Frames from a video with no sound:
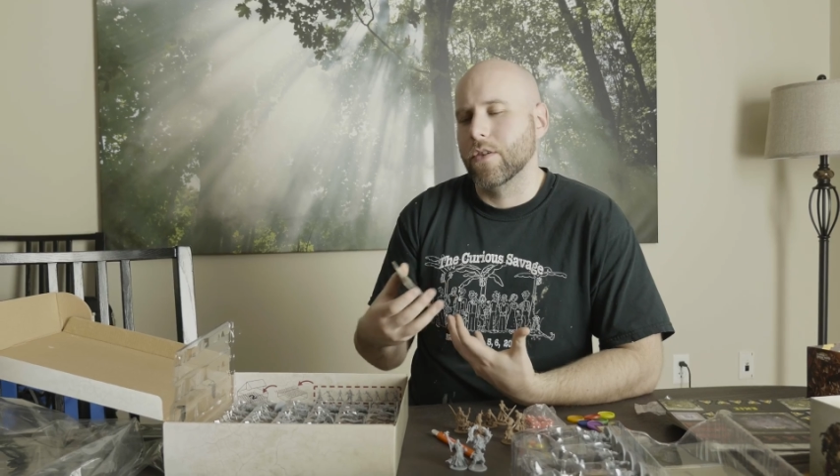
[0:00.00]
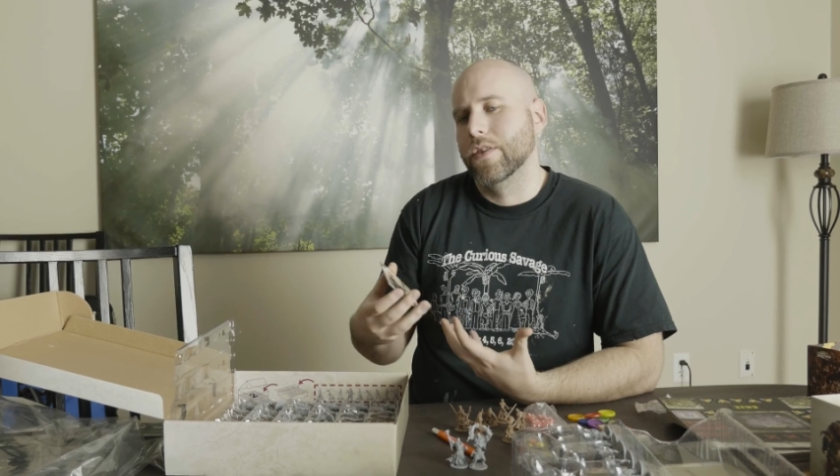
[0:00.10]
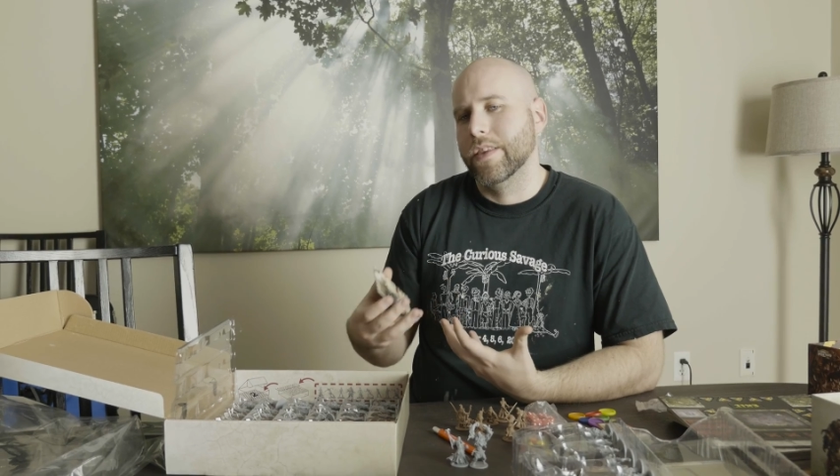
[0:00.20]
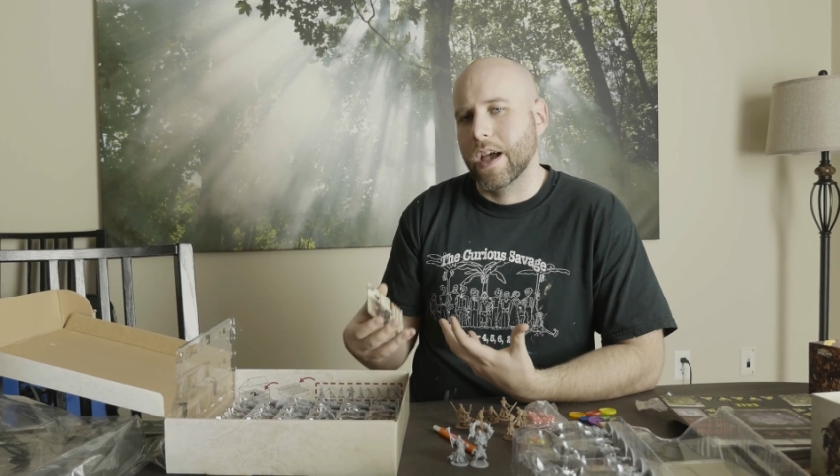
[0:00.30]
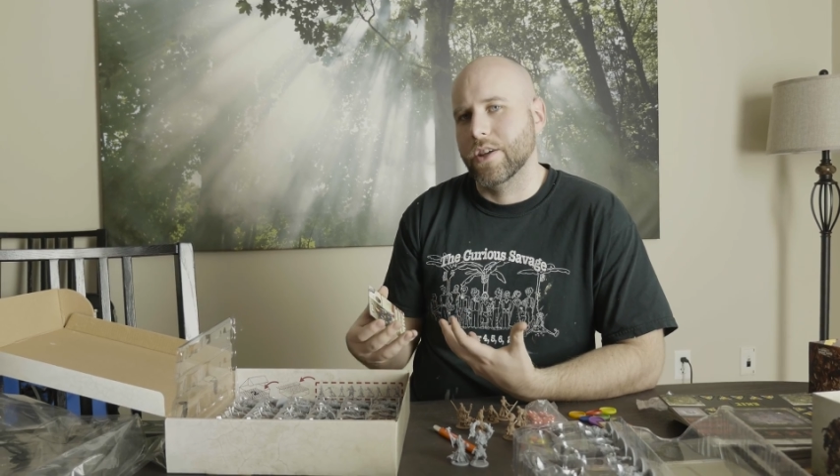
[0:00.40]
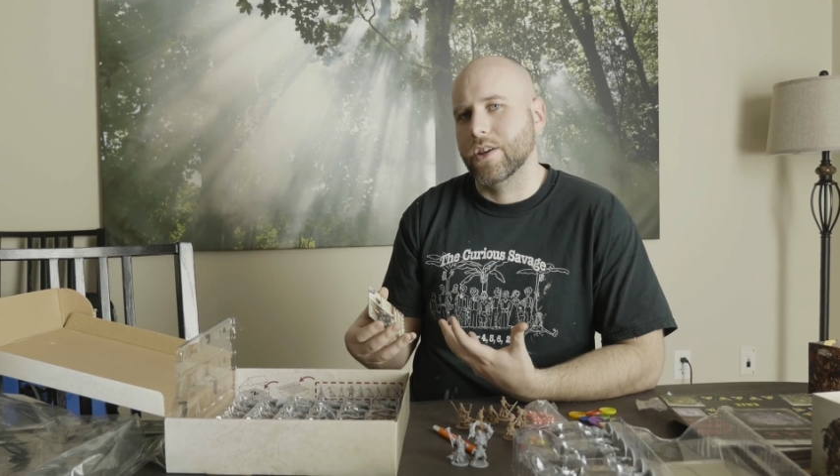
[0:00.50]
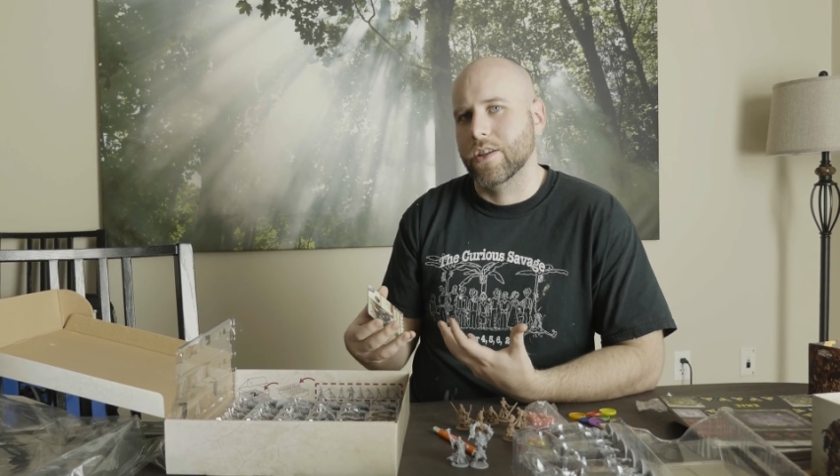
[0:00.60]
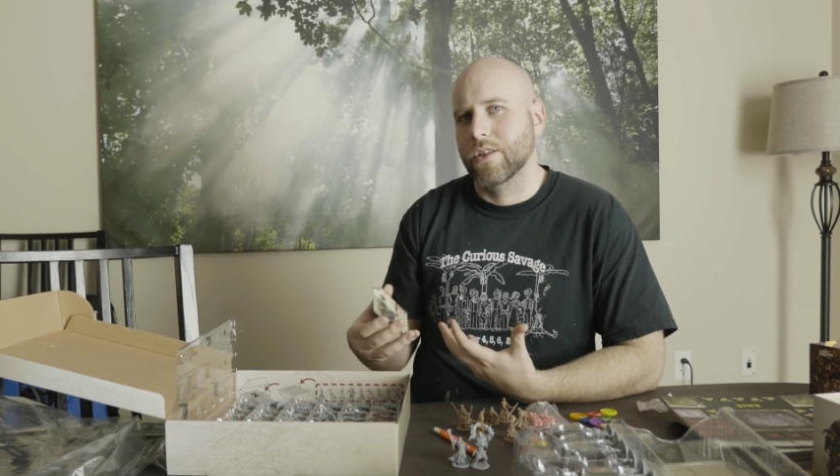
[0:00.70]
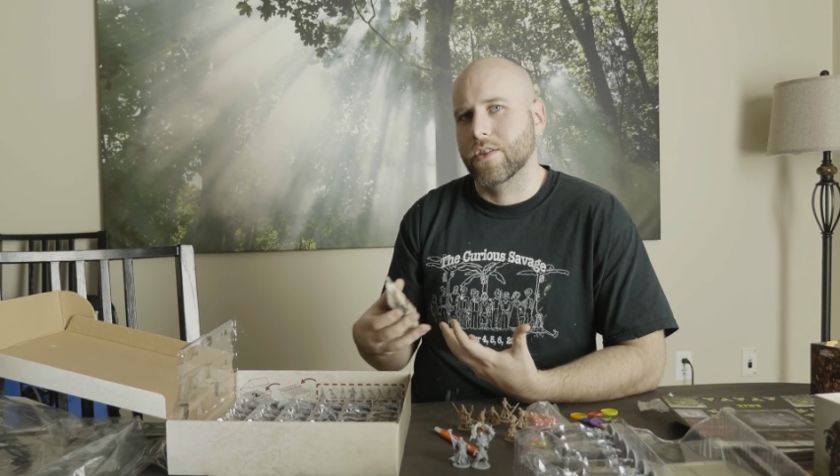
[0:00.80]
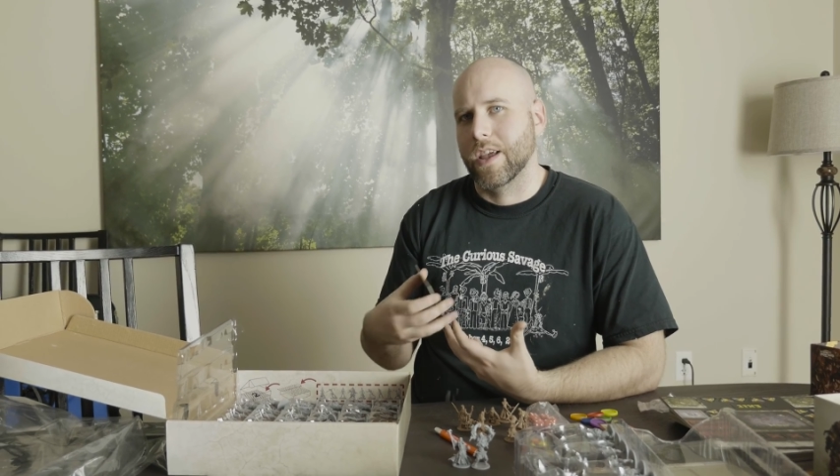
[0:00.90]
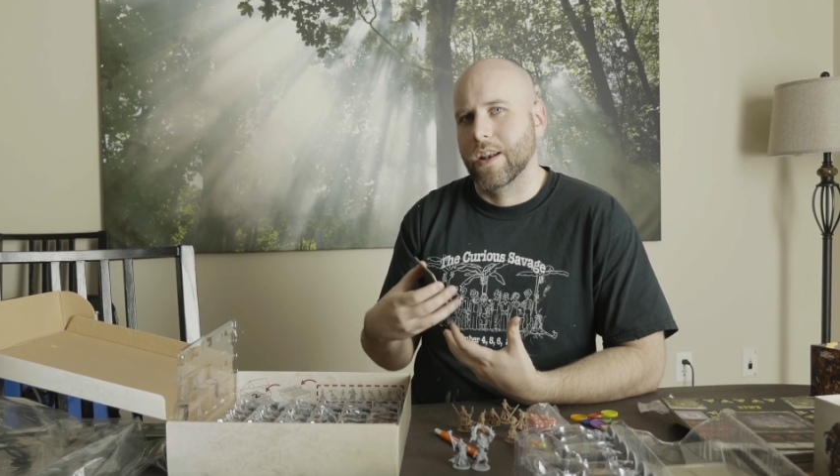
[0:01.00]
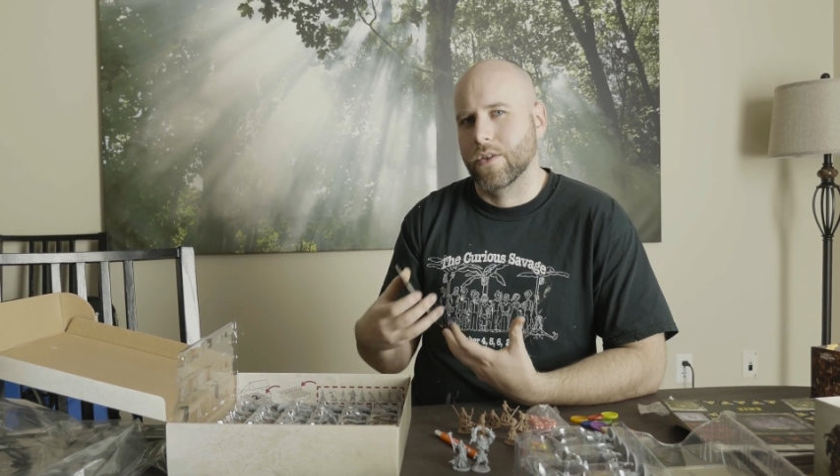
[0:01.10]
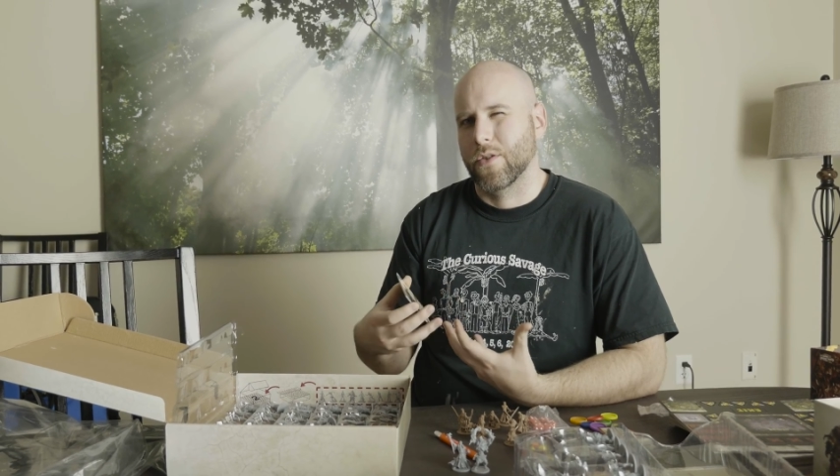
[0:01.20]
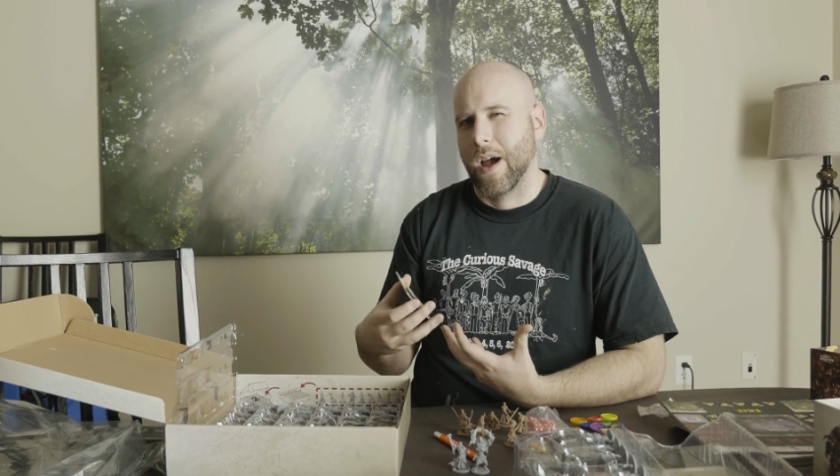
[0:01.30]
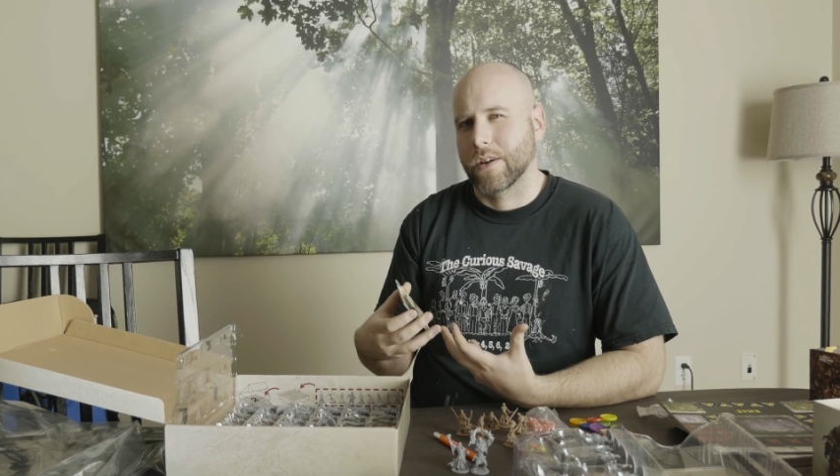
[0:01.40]
nudges in a
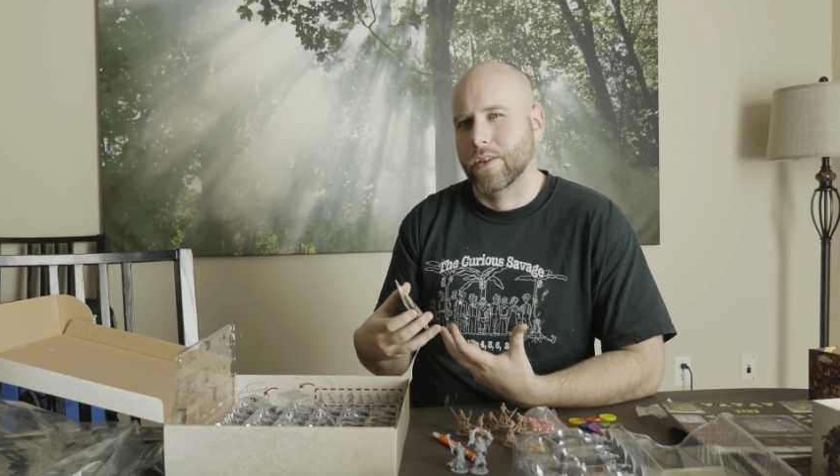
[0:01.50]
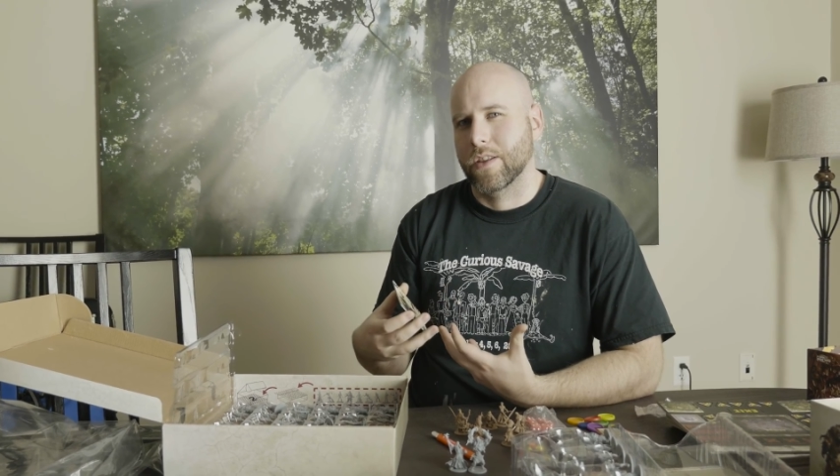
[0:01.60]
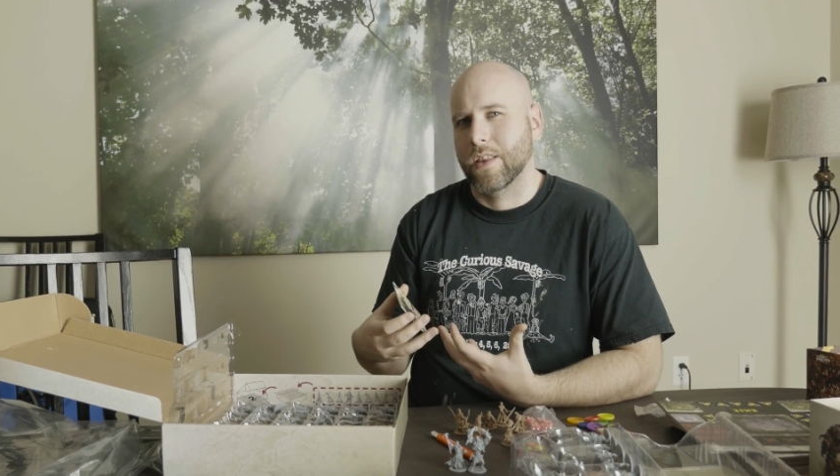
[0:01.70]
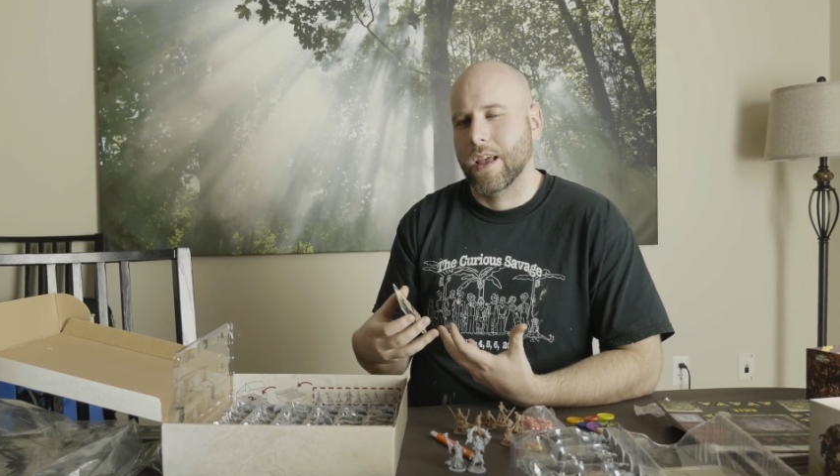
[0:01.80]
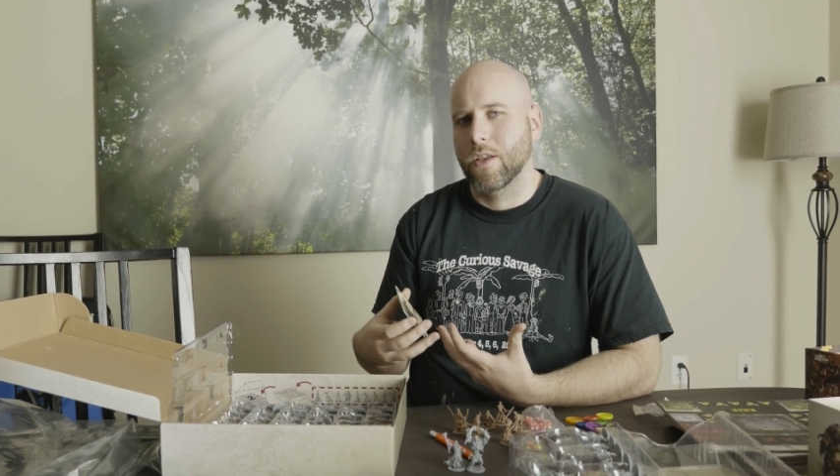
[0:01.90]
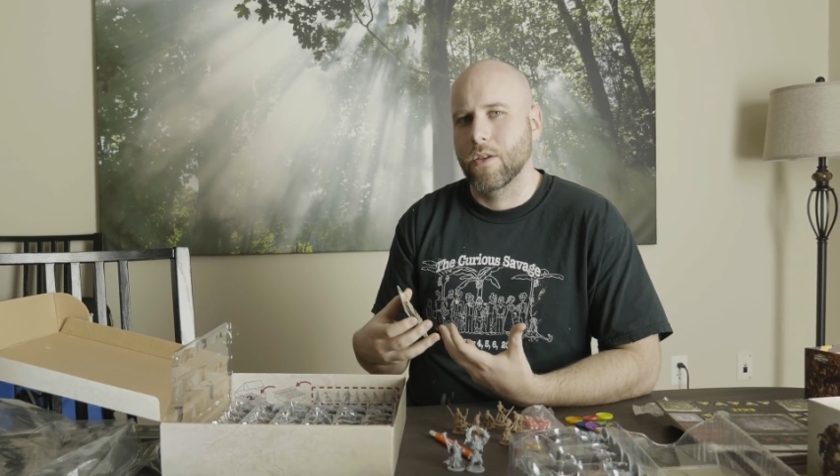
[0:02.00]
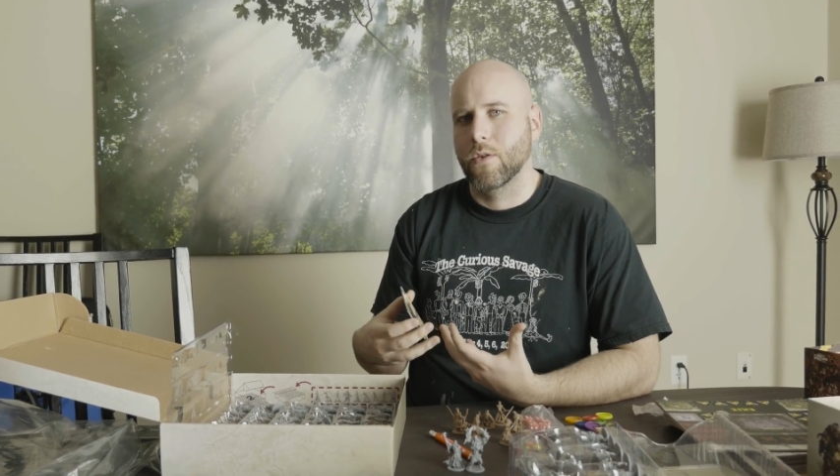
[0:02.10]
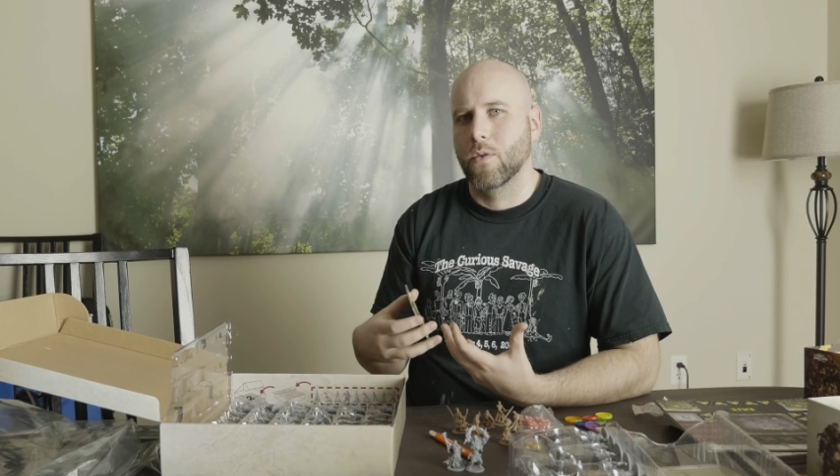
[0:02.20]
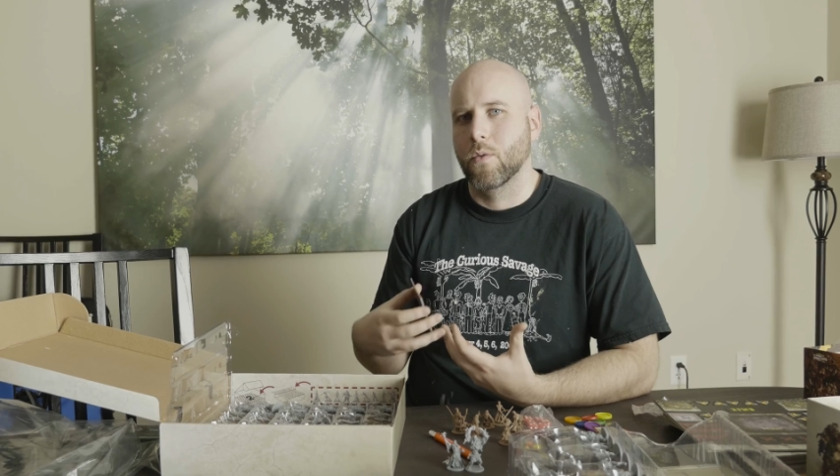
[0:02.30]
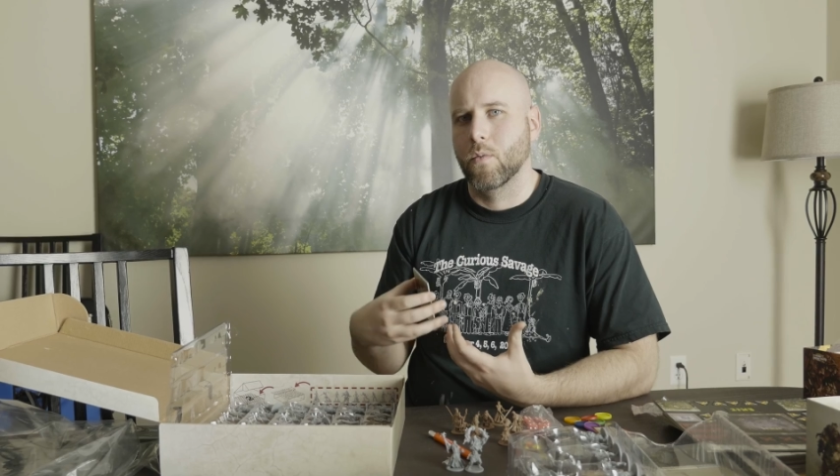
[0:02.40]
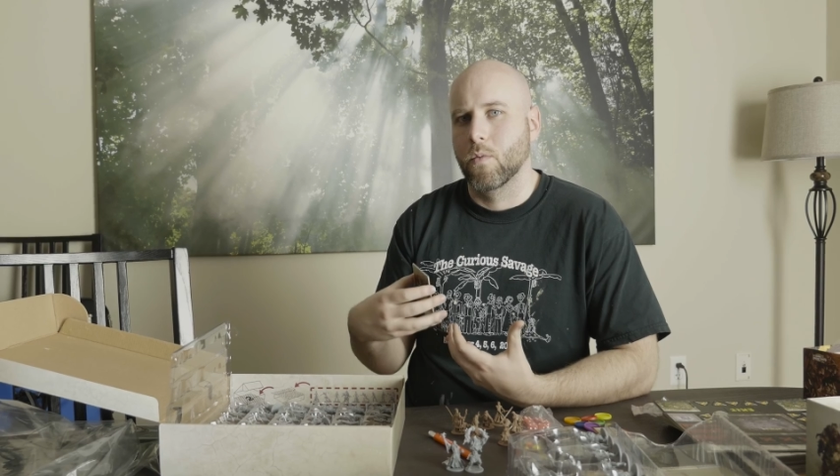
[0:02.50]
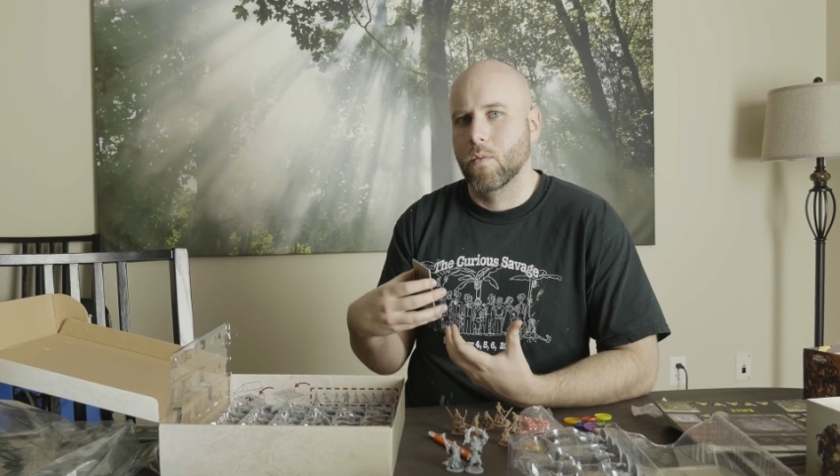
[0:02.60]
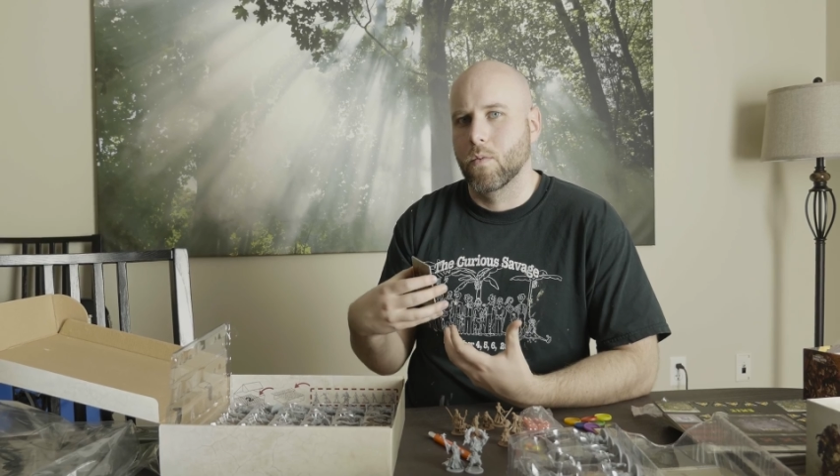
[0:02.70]
direction that you